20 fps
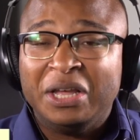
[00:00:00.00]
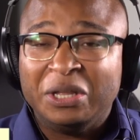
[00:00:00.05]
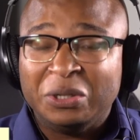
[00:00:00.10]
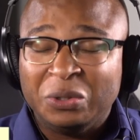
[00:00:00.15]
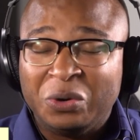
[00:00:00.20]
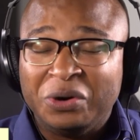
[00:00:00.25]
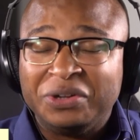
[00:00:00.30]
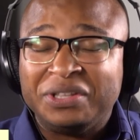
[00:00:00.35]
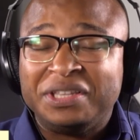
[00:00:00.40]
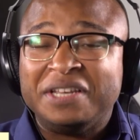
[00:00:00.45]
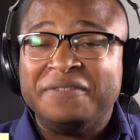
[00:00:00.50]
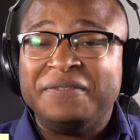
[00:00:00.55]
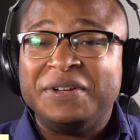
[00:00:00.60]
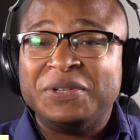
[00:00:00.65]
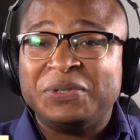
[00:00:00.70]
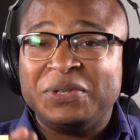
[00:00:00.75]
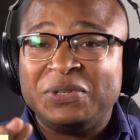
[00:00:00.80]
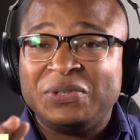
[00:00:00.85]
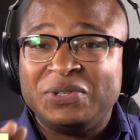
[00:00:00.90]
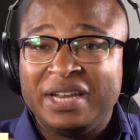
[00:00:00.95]
And Lord, give
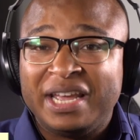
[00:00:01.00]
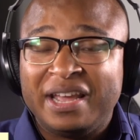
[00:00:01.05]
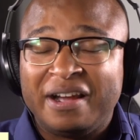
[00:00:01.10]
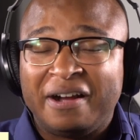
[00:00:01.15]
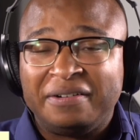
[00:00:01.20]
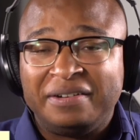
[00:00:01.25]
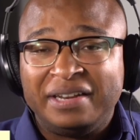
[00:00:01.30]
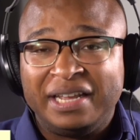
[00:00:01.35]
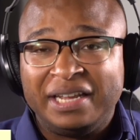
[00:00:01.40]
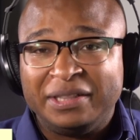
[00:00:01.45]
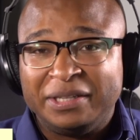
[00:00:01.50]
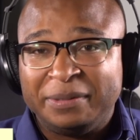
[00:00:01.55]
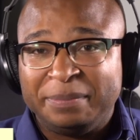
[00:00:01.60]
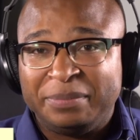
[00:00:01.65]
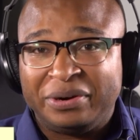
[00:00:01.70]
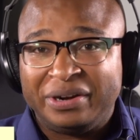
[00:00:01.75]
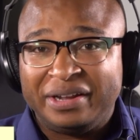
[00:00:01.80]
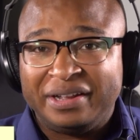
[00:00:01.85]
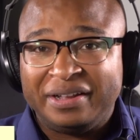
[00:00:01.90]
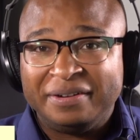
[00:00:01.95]
us this day our daily
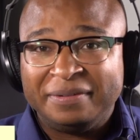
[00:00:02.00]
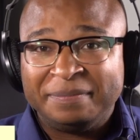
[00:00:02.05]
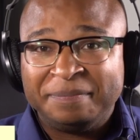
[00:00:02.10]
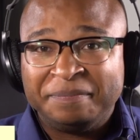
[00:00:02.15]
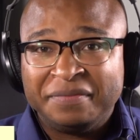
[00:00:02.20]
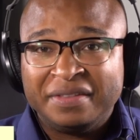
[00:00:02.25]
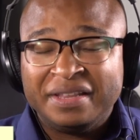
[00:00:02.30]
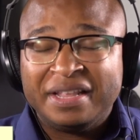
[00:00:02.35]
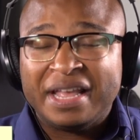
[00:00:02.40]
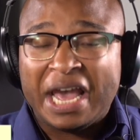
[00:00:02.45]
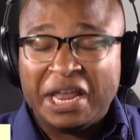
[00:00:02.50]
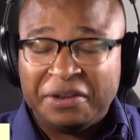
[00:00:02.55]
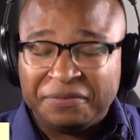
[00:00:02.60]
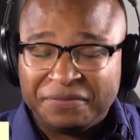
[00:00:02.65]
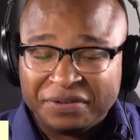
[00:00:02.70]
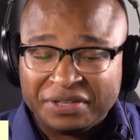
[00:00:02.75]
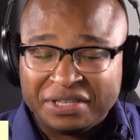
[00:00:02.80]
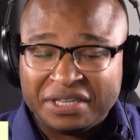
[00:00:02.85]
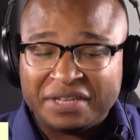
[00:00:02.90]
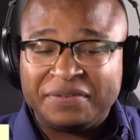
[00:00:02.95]
bread, and
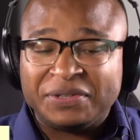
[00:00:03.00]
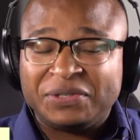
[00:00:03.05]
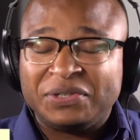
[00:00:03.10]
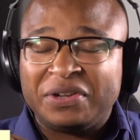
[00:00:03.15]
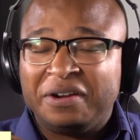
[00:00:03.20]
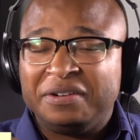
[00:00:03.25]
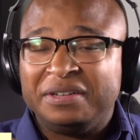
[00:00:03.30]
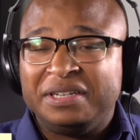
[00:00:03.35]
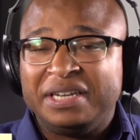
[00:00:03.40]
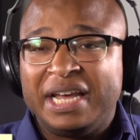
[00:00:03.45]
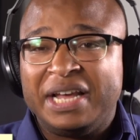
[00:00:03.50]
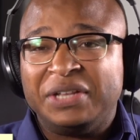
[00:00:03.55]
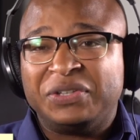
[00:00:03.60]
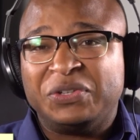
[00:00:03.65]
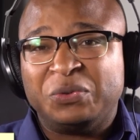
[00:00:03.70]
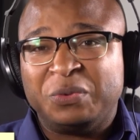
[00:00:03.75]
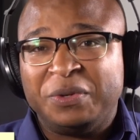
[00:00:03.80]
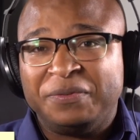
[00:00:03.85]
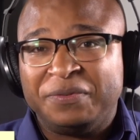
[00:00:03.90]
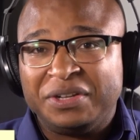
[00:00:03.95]
forgive us our debts
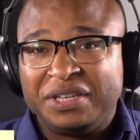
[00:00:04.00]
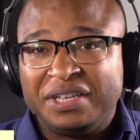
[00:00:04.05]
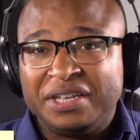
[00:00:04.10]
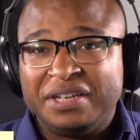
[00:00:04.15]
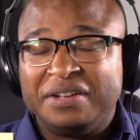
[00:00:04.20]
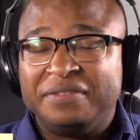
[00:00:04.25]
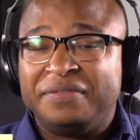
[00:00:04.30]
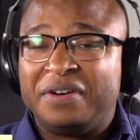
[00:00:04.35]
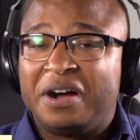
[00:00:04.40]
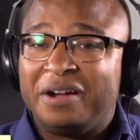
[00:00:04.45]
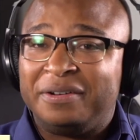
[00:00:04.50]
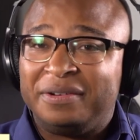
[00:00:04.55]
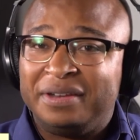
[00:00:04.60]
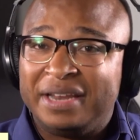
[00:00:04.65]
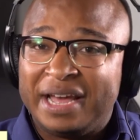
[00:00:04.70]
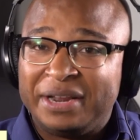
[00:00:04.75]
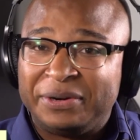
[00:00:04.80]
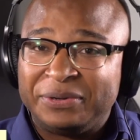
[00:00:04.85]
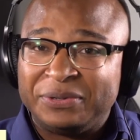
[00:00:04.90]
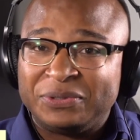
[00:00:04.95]
as we forgive our
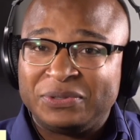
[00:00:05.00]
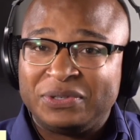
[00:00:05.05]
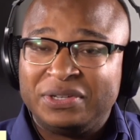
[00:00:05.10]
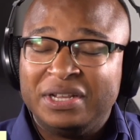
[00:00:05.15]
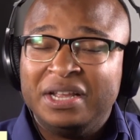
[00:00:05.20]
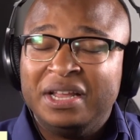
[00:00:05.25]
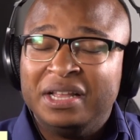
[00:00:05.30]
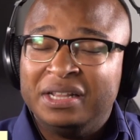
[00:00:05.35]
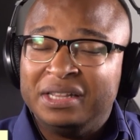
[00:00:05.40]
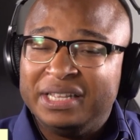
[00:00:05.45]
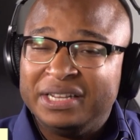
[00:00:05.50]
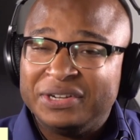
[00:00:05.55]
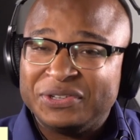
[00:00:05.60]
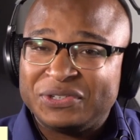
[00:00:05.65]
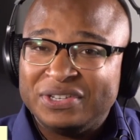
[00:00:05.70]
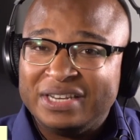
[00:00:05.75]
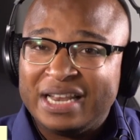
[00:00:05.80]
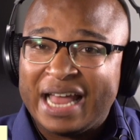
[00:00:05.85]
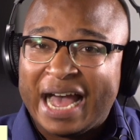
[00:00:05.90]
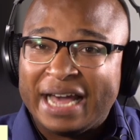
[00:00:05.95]
debtors. Lead
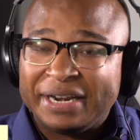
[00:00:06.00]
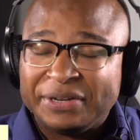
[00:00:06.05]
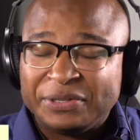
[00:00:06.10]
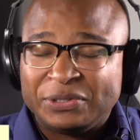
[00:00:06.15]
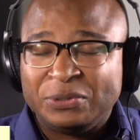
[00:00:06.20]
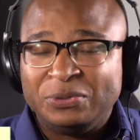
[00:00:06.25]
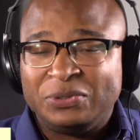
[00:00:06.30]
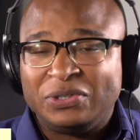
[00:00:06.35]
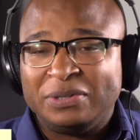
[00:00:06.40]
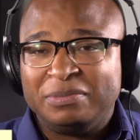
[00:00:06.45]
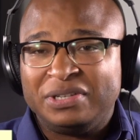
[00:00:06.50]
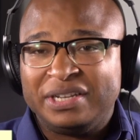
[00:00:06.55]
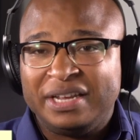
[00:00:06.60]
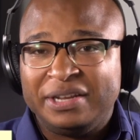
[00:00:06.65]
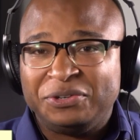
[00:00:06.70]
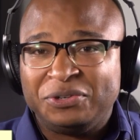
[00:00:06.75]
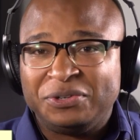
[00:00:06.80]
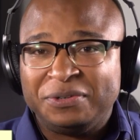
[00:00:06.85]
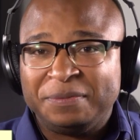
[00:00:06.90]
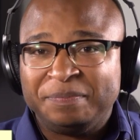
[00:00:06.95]
us not into
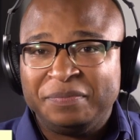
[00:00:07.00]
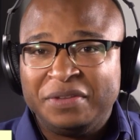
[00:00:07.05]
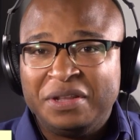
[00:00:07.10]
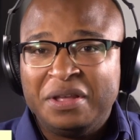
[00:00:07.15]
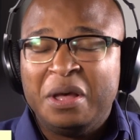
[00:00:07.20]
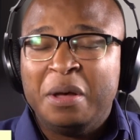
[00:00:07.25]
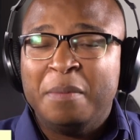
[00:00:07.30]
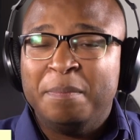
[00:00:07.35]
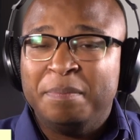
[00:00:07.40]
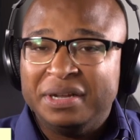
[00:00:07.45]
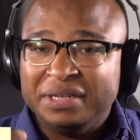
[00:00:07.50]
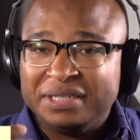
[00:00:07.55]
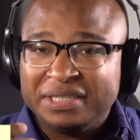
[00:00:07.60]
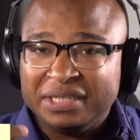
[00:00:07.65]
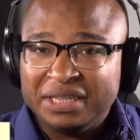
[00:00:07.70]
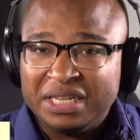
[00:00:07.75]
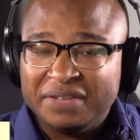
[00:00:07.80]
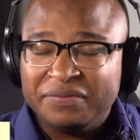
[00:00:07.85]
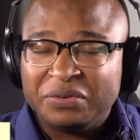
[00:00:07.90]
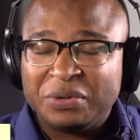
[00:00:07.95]
temptation, but
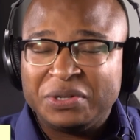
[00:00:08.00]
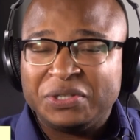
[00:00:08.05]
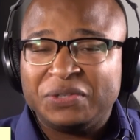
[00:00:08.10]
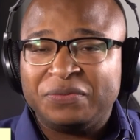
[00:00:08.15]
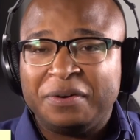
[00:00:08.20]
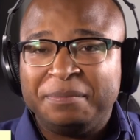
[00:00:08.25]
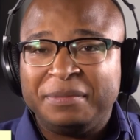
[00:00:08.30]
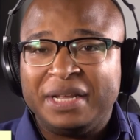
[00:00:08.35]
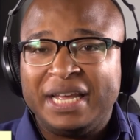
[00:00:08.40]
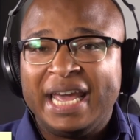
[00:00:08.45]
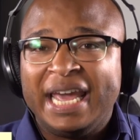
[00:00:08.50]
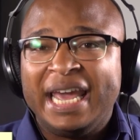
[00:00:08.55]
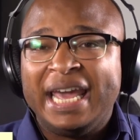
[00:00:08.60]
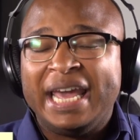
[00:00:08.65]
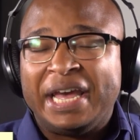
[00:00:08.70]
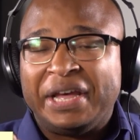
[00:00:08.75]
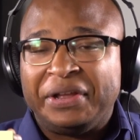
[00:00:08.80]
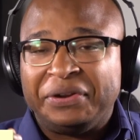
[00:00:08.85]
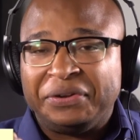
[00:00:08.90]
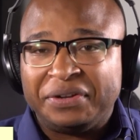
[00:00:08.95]
deliver us from the
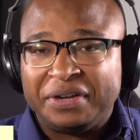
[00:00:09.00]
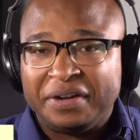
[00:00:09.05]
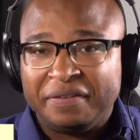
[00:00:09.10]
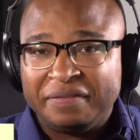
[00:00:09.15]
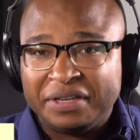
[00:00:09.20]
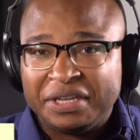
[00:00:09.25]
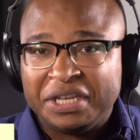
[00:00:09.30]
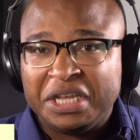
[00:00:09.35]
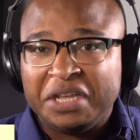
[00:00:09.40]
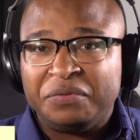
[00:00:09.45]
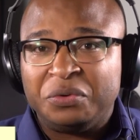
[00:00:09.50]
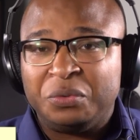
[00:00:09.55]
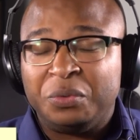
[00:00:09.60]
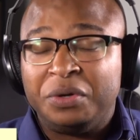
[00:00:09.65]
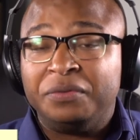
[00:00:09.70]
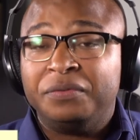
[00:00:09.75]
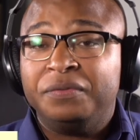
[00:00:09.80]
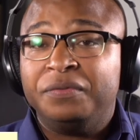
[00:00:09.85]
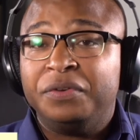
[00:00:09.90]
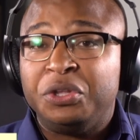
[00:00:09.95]
hand of the evil
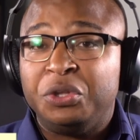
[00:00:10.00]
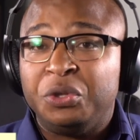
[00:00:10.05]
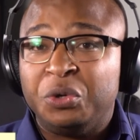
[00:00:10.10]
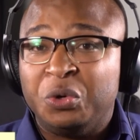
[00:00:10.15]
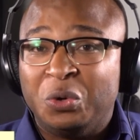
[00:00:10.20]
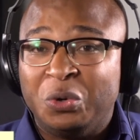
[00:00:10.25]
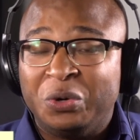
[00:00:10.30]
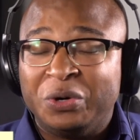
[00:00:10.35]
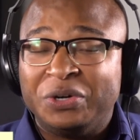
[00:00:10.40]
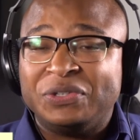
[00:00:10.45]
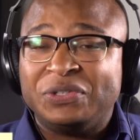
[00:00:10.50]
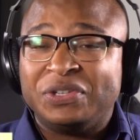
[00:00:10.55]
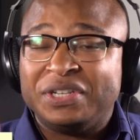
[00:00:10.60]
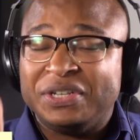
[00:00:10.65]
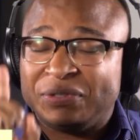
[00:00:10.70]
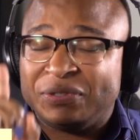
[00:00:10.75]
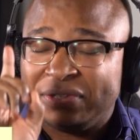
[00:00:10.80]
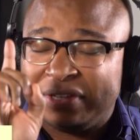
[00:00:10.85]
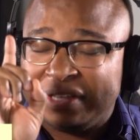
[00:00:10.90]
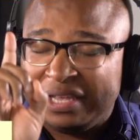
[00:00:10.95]
one. For yours
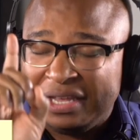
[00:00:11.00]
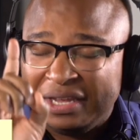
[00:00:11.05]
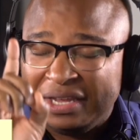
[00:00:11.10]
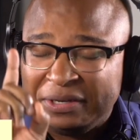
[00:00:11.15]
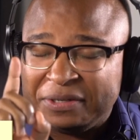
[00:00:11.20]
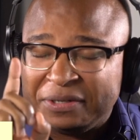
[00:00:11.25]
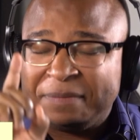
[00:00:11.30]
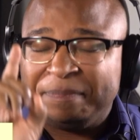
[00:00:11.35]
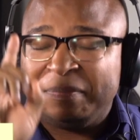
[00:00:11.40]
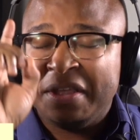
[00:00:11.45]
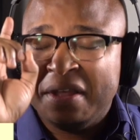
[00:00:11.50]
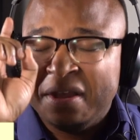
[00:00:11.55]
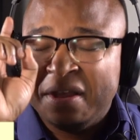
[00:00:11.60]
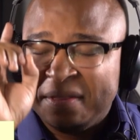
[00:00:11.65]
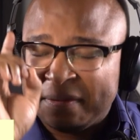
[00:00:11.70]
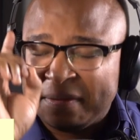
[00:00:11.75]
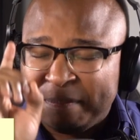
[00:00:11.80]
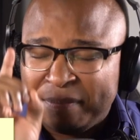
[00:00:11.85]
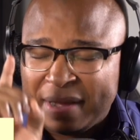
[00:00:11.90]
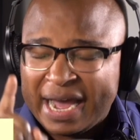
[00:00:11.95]
is the kingdom,
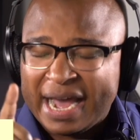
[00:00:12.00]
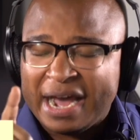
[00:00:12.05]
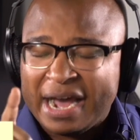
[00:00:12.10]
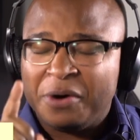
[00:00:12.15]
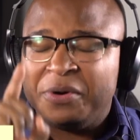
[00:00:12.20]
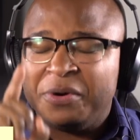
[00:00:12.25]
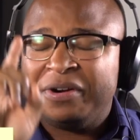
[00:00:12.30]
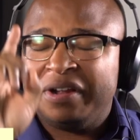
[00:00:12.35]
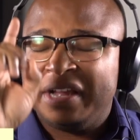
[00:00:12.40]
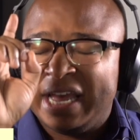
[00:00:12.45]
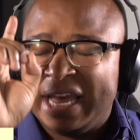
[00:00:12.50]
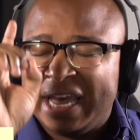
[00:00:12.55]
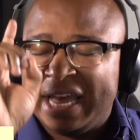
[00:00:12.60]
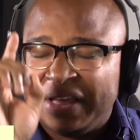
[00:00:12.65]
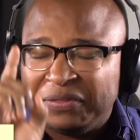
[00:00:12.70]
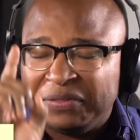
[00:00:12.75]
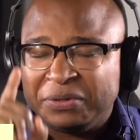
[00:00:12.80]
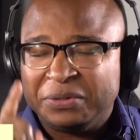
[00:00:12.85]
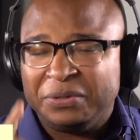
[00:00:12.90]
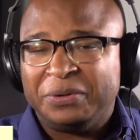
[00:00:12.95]
the power,
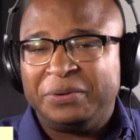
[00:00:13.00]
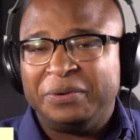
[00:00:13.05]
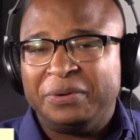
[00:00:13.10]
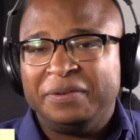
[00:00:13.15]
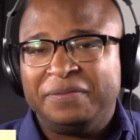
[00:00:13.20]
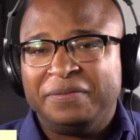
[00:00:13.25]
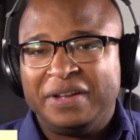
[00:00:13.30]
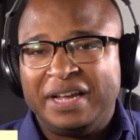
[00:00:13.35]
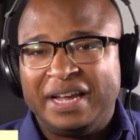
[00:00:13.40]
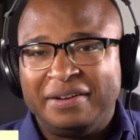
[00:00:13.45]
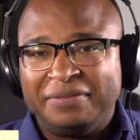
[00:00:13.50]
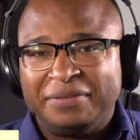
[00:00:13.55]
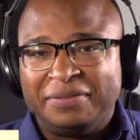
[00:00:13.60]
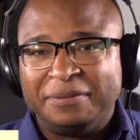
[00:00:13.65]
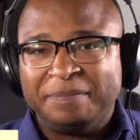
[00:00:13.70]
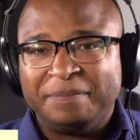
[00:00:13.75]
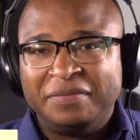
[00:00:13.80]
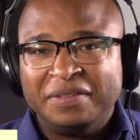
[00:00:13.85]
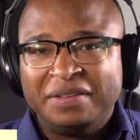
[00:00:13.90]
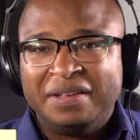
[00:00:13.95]
and the glory
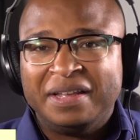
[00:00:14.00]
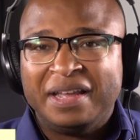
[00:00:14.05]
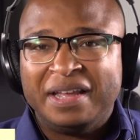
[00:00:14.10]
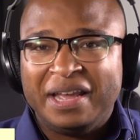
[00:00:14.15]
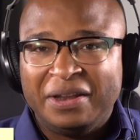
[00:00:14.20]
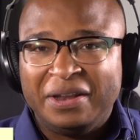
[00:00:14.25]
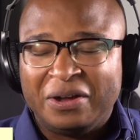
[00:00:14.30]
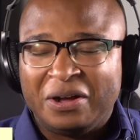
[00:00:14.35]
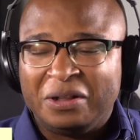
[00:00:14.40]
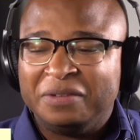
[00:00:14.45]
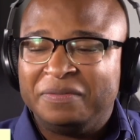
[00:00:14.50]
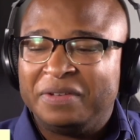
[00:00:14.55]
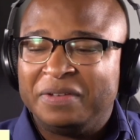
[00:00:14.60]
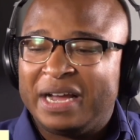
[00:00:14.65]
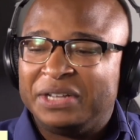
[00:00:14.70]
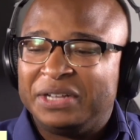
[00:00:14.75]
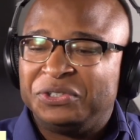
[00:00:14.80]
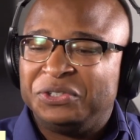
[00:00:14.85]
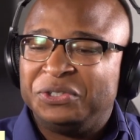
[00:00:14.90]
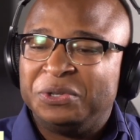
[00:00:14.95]
forever. And all of
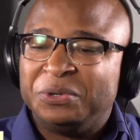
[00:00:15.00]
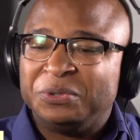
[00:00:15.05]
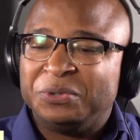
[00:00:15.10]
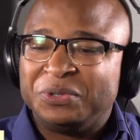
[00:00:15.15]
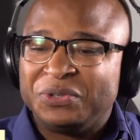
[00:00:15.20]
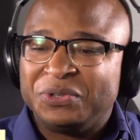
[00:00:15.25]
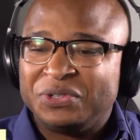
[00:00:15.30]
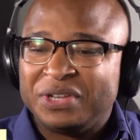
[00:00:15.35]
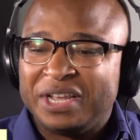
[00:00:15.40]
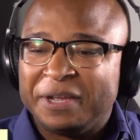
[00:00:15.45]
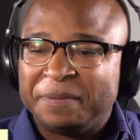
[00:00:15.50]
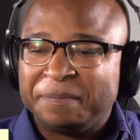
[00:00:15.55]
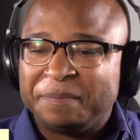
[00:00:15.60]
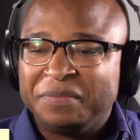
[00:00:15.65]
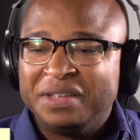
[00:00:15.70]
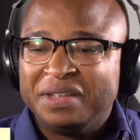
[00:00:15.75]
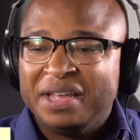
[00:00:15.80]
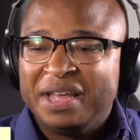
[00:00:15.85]
God's children say,